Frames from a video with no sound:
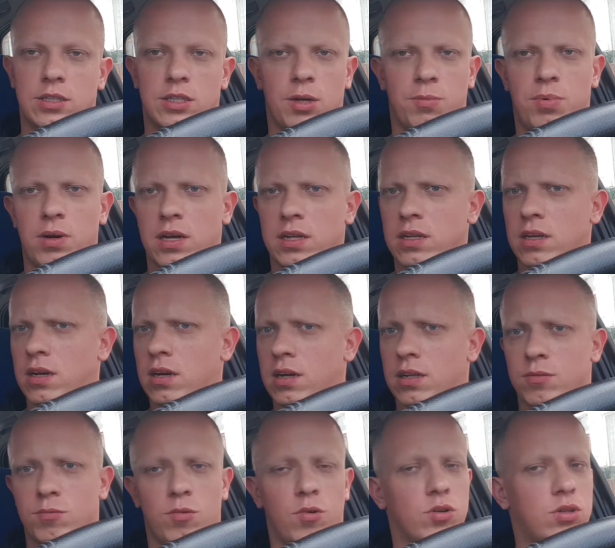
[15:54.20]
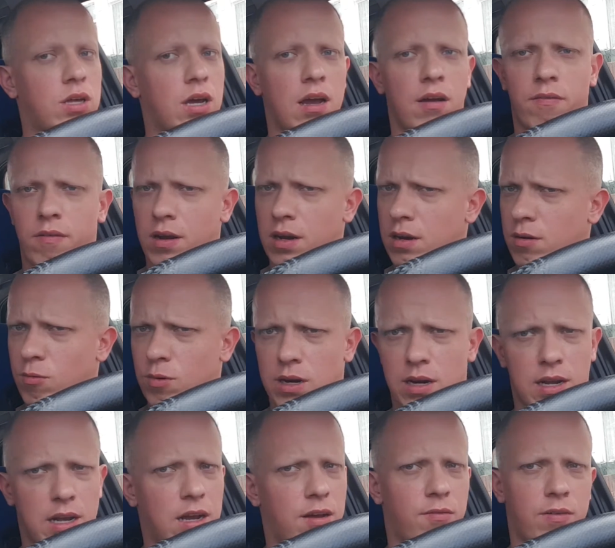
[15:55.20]
Japan, and
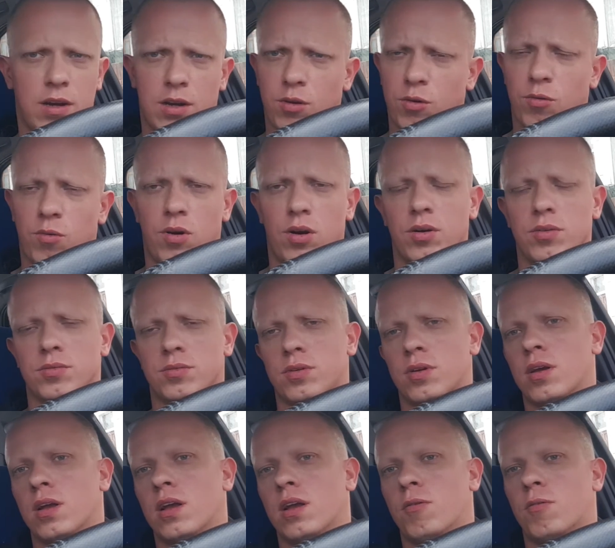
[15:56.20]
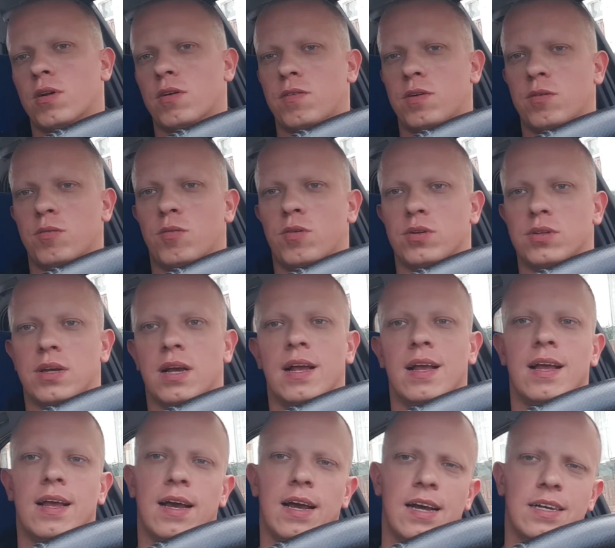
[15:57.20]
wherever you want.
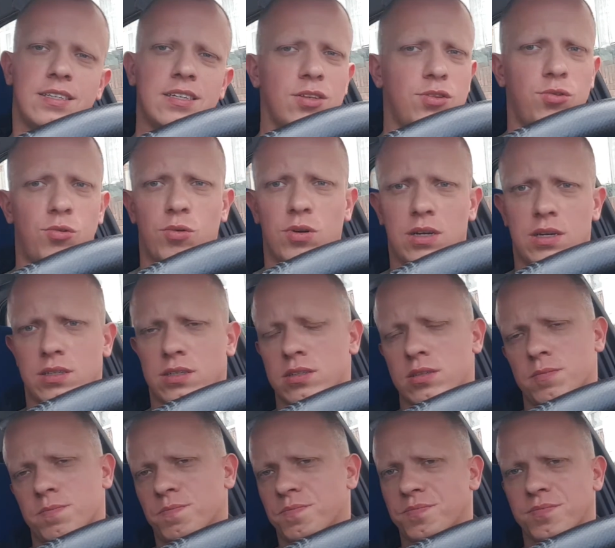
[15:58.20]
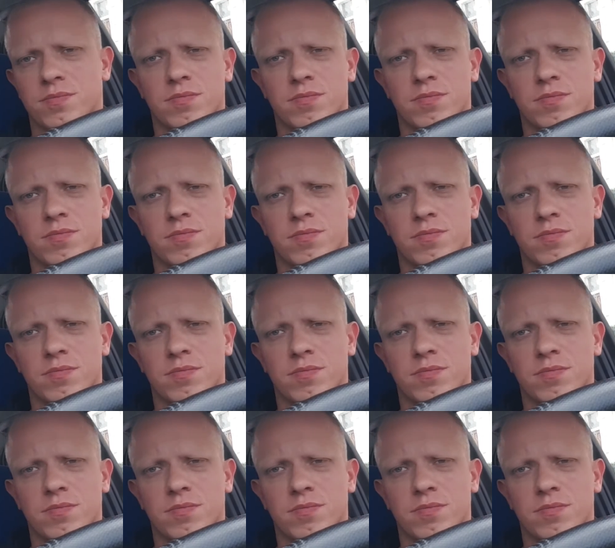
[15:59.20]
As a tourist,